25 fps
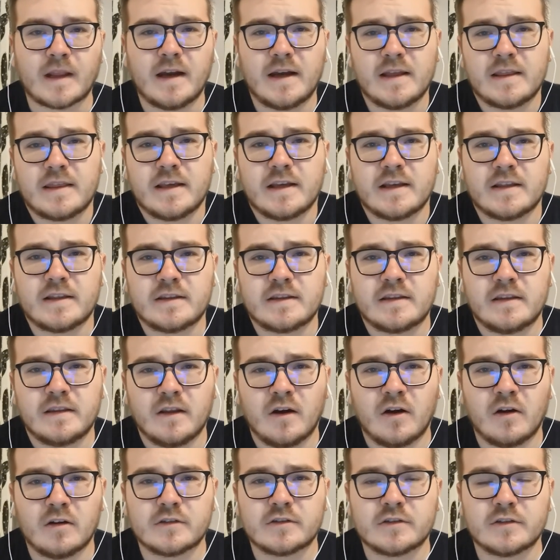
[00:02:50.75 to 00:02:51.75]
I think
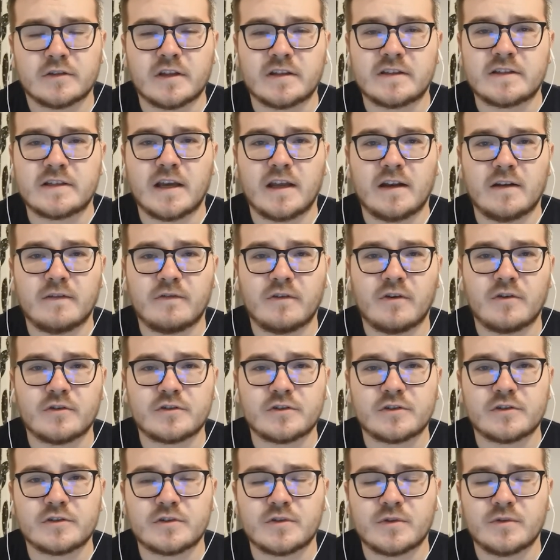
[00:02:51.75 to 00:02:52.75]
also the
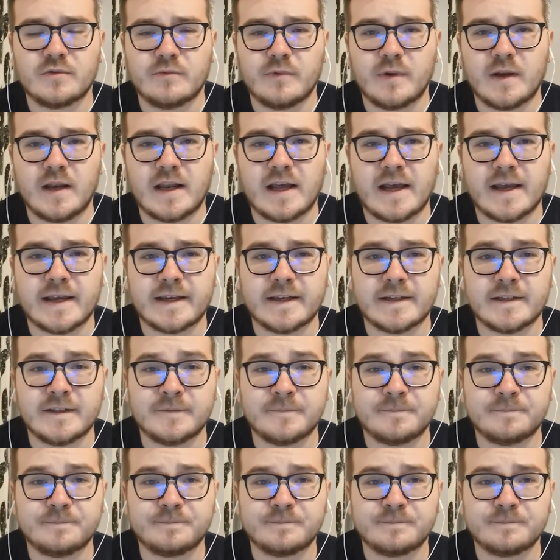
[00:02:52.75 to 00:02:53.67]
televoters will like it.